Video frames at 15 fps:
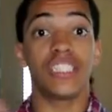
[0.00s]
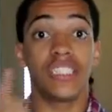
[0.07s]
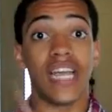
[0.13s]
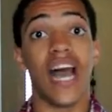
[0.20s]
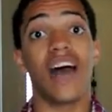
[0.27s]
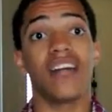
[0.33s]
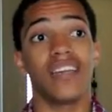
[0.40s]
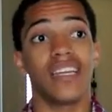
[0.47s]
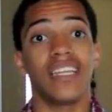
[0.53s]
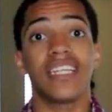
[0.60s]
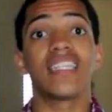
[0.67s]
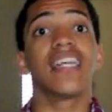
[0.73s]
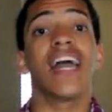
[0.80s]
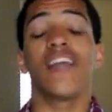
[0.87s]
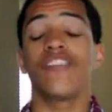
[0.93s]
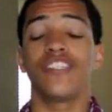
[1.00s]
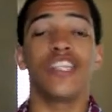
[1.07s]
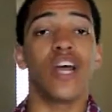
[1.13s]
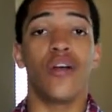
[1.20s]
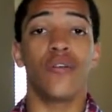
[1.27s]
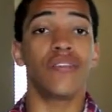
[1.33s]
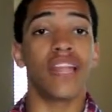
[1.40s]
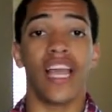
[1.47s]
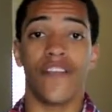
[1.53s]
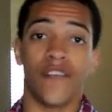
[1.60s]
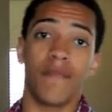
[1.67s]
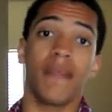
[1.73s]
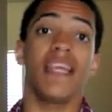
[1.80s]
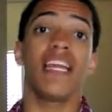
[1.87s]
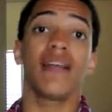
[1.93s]
Shouting, because I don't like
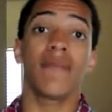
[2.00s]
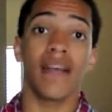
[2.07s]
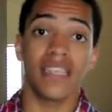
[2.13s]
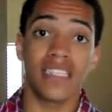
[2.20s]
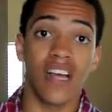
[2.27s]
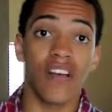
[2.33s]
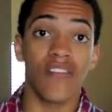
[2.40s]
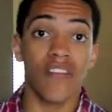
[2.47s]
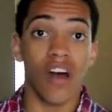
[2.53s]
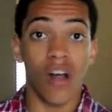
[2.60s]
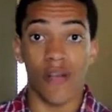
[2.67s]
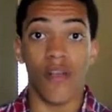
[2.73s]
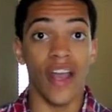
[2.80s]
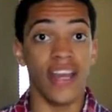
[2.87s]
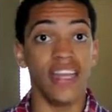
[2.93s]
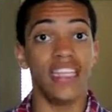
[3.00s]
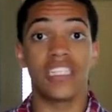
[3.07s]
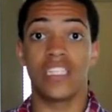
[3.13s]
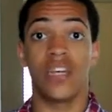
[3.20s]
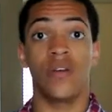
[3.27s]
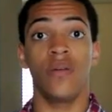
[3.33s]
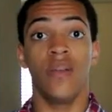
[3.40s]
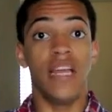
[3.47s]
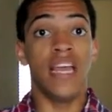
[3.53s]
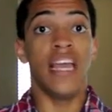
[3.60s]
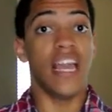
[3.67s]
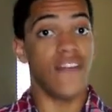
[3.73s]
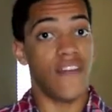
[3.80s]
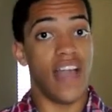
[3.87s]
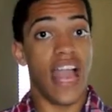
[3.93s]
repeating myself already,
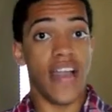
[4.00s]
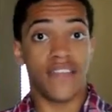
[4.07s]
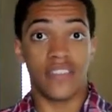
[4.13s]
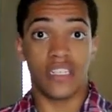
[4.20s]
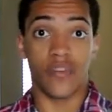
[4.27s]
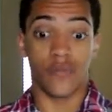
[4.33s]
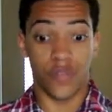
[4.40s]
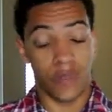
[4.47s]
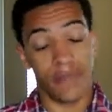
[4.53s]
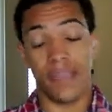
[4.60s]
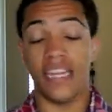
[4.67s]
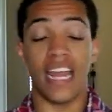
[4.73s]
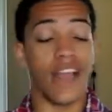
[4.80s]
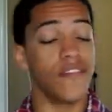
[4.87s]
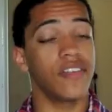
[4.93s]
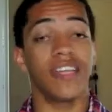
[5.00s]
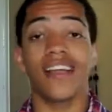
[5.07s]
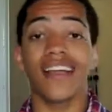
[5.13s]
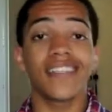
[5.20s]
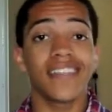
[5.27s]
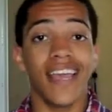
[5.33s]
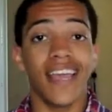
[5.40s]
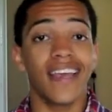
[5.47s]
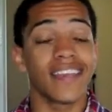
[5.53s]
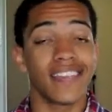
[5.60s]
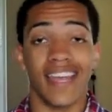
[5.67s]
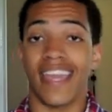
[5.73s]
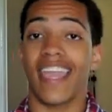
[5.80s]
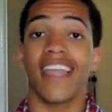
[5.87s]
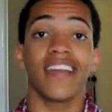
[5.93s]
so if I have to repeat everything I say because
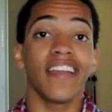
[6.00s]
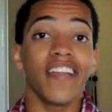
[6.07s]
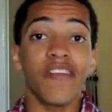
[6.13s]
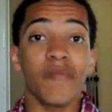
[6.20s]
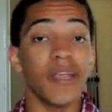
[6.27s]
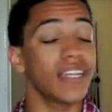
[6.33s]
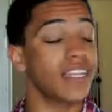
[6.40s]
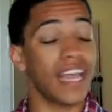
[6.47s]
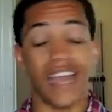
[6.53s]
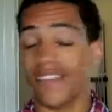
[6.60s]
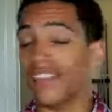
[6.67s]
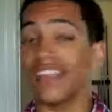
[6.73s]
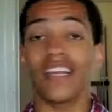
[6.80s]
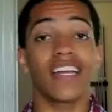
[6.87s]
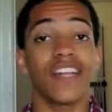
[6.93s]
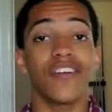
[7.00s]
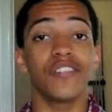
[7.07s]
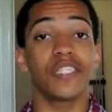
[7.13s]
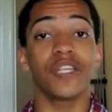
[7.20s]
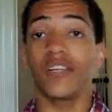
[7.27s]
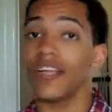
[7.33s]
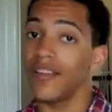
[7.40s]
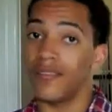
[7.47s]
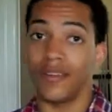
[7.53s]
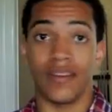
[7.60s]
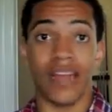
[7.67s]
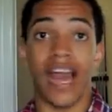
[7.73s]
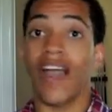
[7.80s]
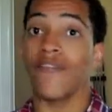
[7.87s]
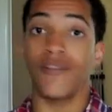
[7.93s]
they can't hear me and they have to get closer, it would,
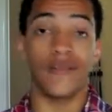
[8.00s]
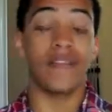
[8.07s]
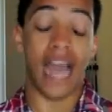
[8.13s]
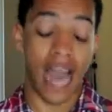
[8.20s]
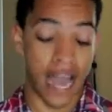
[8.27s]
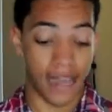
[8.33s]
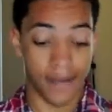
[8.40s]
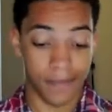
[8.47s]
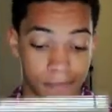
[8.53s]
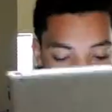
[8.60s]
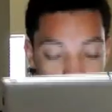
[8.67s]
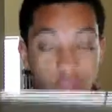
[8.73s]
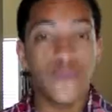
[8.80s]
I would die.